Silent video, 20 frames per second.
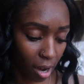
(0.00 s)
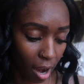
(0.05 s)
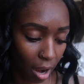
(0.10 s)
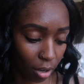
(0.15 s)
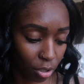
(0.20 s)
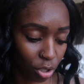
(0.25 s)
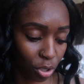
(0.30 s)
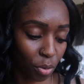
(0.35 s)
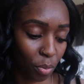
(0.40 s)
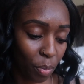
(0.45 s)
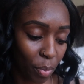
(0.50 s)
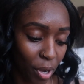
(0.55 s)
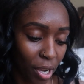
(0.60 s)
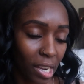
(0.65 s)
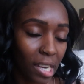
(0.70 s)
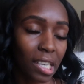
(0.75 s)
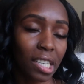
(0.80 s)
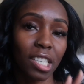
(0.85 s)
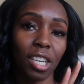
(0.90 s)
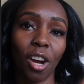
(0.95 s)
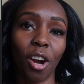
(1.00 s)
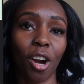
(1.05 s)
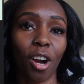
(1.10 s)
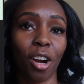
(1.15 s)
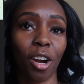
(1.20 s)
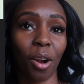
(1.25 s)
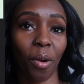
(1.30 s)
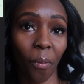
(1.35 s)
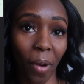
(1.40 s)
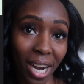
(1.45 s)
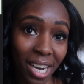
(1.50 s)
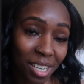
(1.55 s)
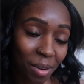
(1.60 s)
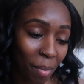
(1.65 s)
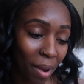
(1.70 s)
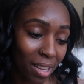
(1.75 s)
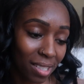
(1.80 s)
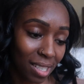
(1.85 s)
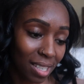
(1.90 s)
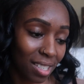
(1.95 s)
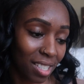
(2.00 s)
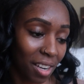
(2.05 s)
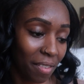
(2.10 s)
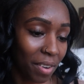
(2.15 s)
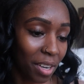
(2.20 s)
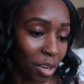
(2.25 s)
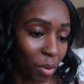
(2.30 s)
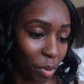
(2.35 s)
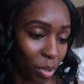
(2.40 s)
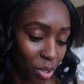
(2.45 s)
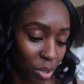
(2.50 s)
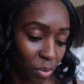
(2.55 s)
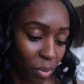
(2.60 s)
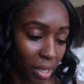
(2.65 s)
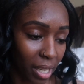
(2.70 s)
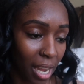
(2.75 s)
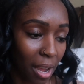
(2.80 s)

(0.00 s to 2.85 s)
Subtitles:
I also put our wedding deposit and stuff in here, which is really